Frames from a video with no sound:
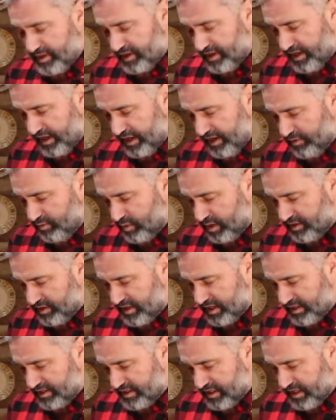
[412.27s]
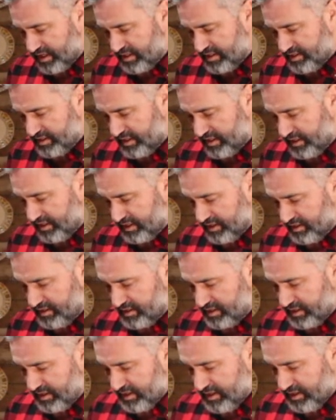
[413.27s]
And what that does
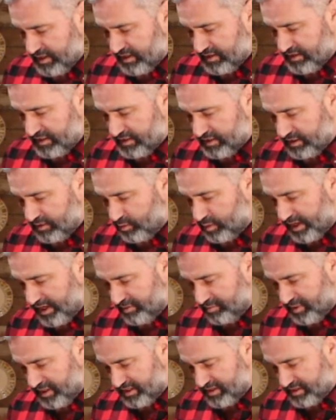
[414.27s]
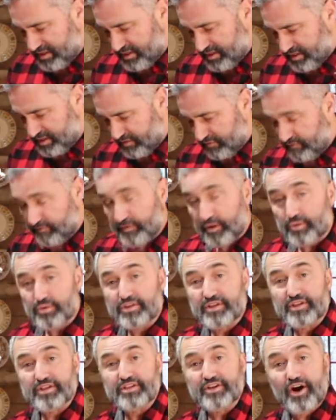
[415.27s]
is these little white pieces float
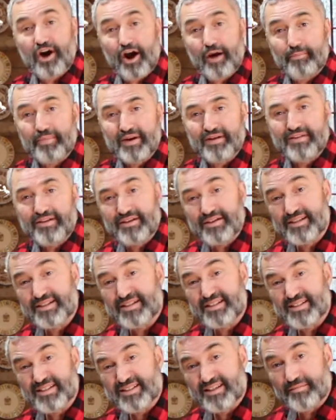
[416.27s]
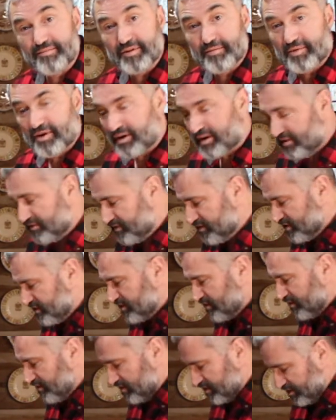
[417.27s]
to the top, and then you can just skim them off. So
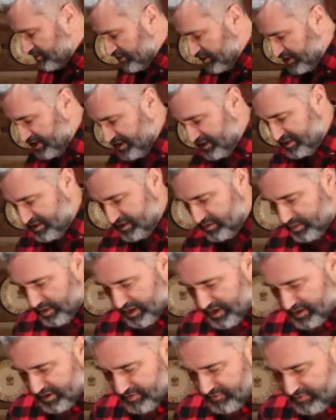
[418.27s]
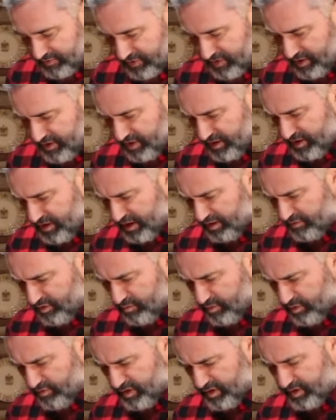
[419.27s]
it's a very easy way of
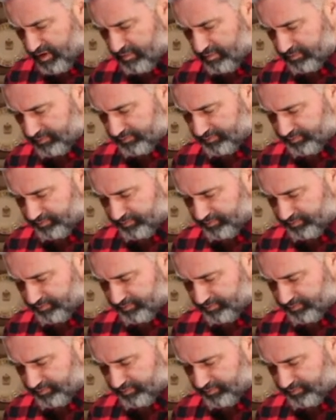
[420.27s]
removing them.